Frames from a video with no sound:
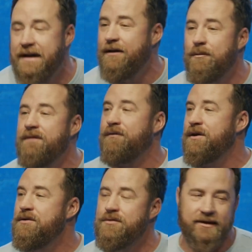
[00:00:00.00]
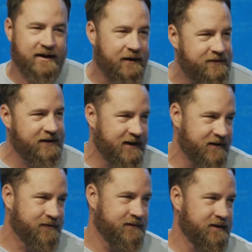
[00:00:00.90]
He didn't wait for you to come to
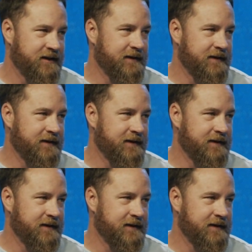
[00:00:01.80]
him.